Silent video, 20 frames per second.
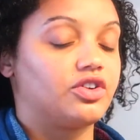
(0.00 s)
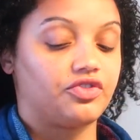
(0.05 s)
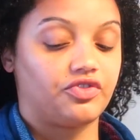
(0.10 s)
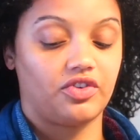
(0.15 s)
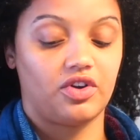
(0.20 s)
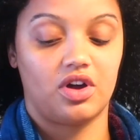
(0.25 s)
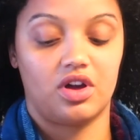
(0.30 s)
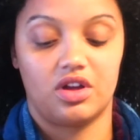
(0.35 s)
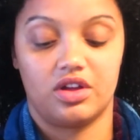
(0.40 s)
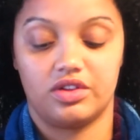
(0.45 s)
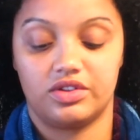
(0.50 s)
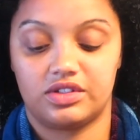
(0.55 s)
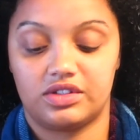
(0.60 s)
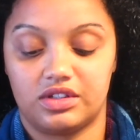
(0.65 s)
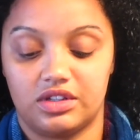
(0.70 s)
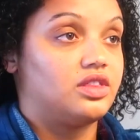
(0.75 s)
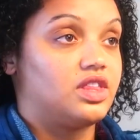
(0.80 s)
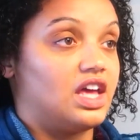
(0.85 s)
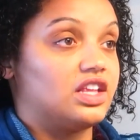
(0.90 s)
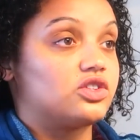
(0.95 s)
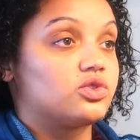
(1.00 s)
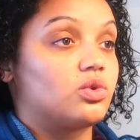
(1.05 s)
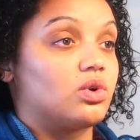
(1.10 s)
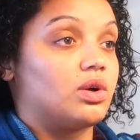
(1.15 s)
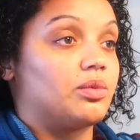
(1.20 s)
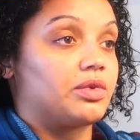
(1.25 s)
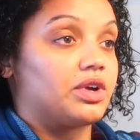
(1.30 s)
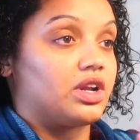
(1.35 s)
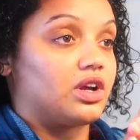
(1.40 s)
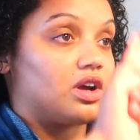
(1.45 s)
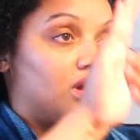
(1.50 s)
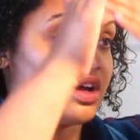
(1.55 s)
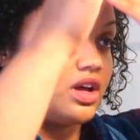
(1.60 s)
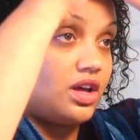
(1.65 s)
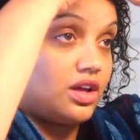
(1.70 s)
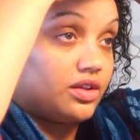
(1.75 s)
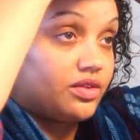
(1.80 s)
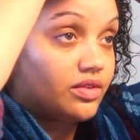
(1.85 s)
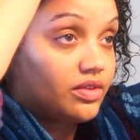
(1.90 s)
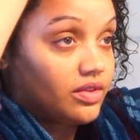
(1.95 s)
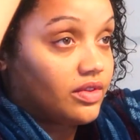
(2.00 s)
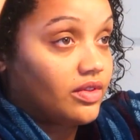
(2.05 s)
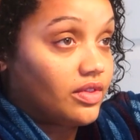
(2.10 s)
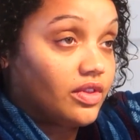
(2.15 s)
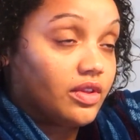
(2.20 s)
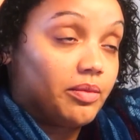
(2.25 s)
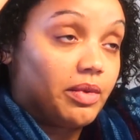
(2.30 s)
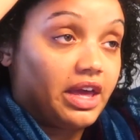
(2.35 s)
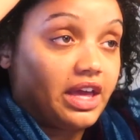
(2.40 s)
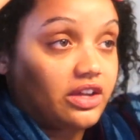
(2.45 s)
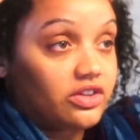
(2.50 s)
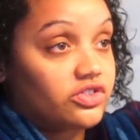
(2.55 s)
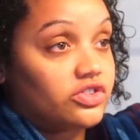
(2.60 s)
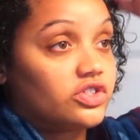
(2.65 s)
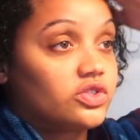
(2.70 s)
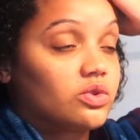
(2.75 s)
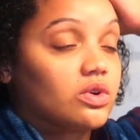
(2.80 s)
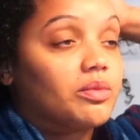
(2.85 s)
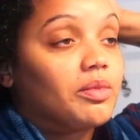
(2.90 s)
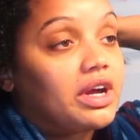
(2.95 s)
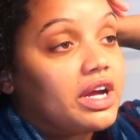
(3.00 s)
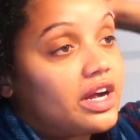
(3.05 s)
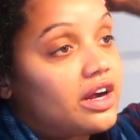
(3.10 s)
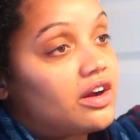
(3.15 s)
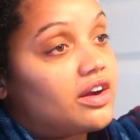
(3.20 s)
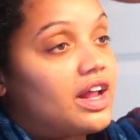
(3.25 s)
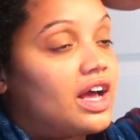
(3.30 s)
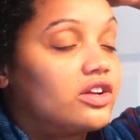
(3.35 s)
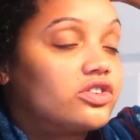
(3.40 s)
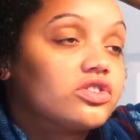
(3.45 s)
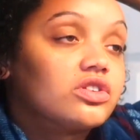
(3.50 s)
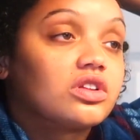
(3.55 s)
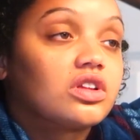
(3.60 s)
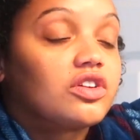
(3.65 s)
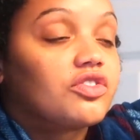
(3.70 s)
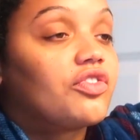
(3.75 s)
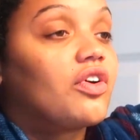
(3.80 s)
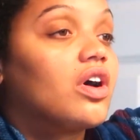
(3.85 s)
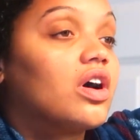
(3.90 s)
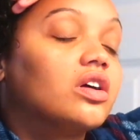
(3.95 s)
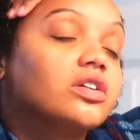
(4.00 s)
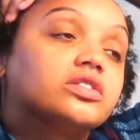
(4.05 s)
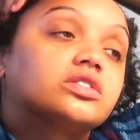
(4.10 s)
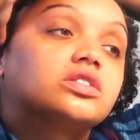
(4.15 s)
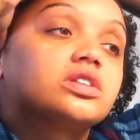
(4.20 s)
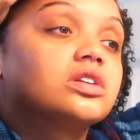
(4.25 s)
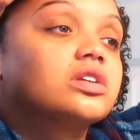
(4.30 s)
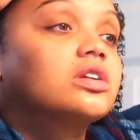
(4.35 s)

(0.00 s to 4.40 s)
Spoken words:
it falls, that's where I'm gonna cut the bangs, just where my hair naturally falls.